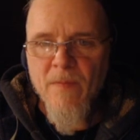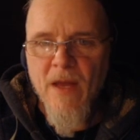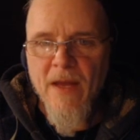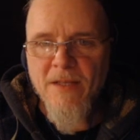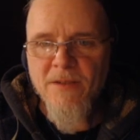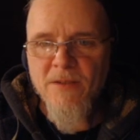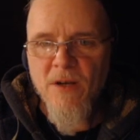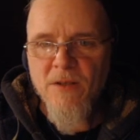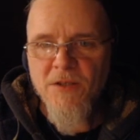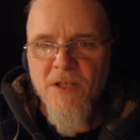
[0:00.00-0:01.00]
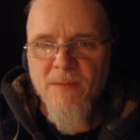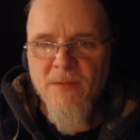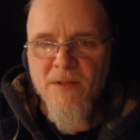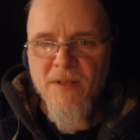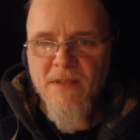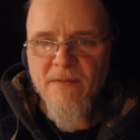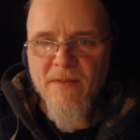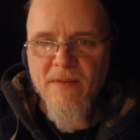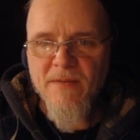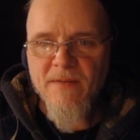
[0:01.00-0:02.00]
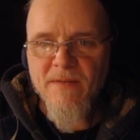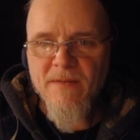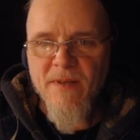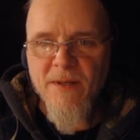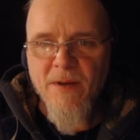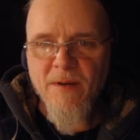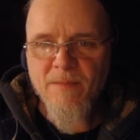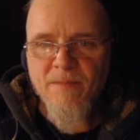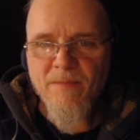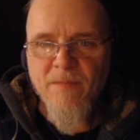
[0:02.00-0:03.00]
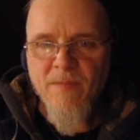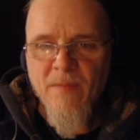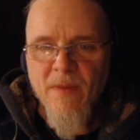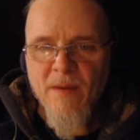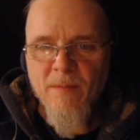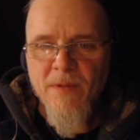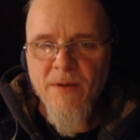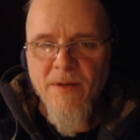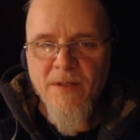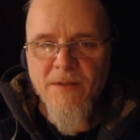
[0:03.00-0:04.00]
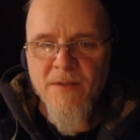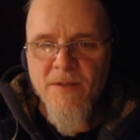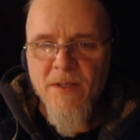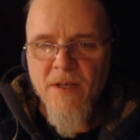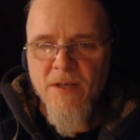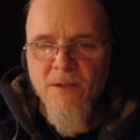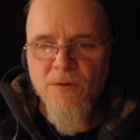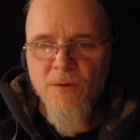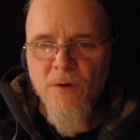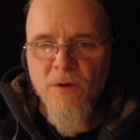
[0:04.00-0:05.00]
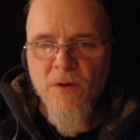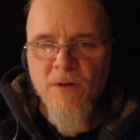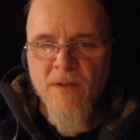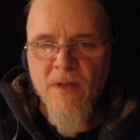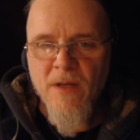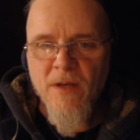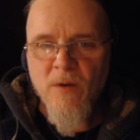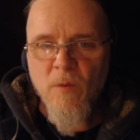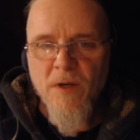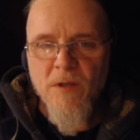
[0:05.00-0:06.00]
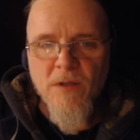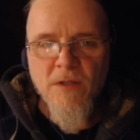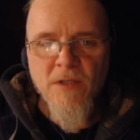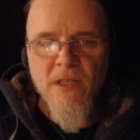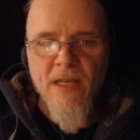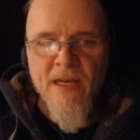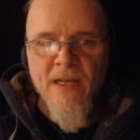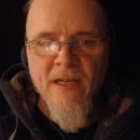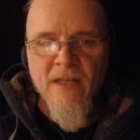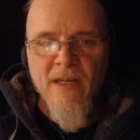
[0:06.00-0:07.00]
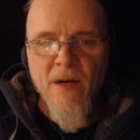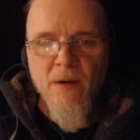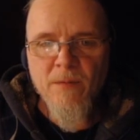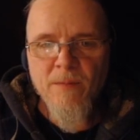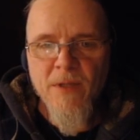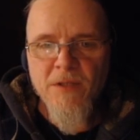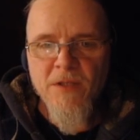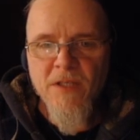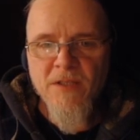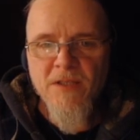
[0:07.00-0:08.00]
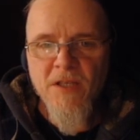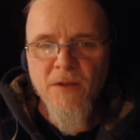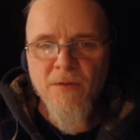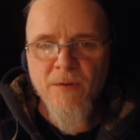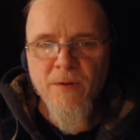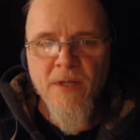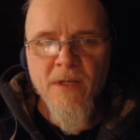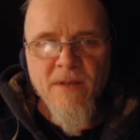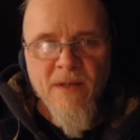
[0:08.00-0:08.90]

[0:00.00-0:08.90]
I guess it's called GM screen? I don't know. There it is. You can control what it looks like, how much you can see through it,